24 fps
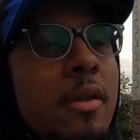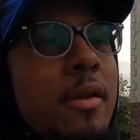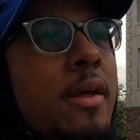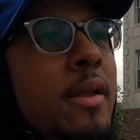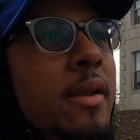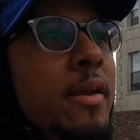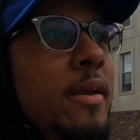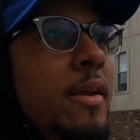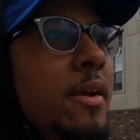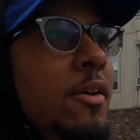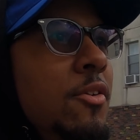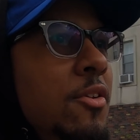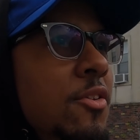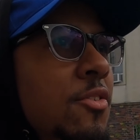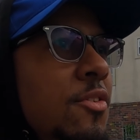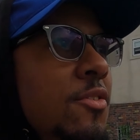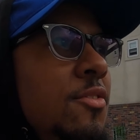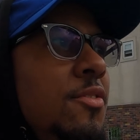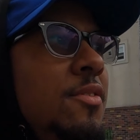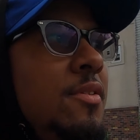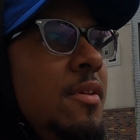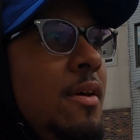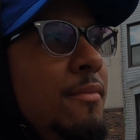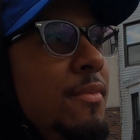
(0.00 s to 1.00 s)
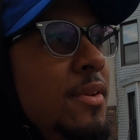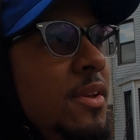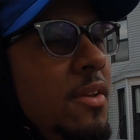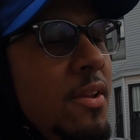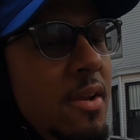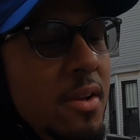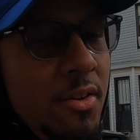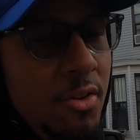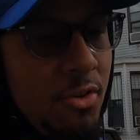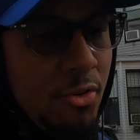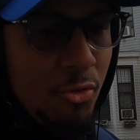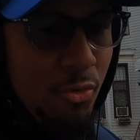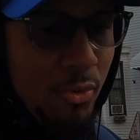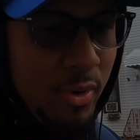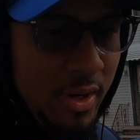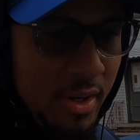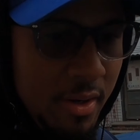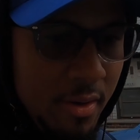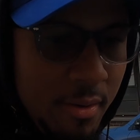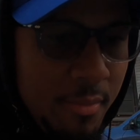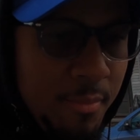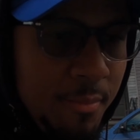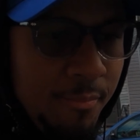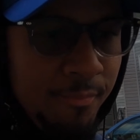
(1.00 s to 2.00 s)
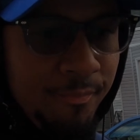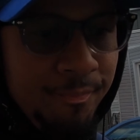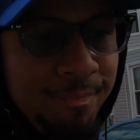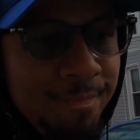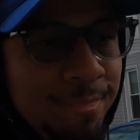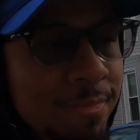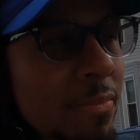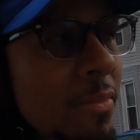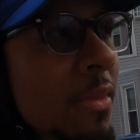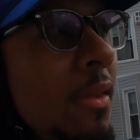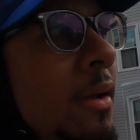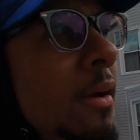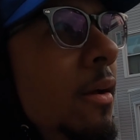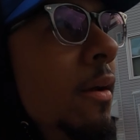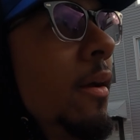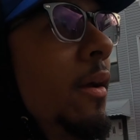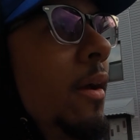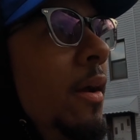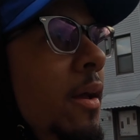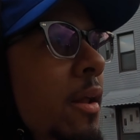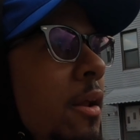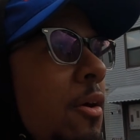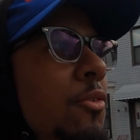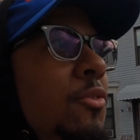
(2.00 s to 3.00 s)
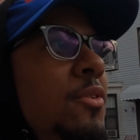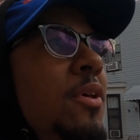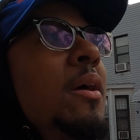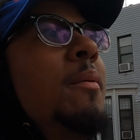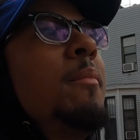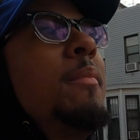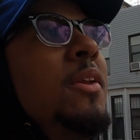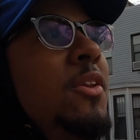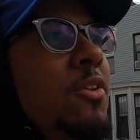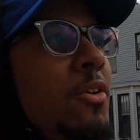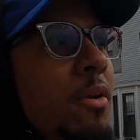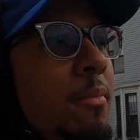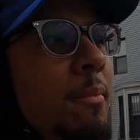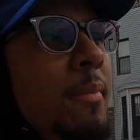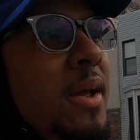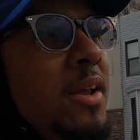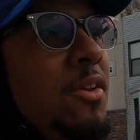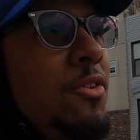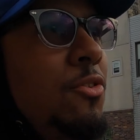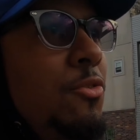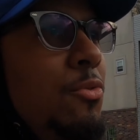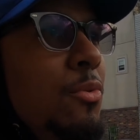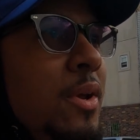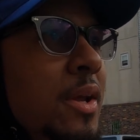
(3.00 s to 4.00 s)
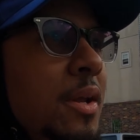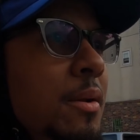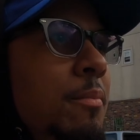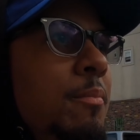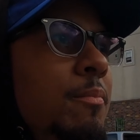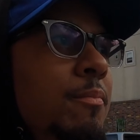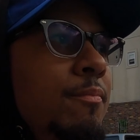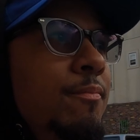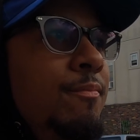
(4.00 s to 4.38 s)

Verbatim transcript: And then here, this is 17th Street. And it'll take me to the main street.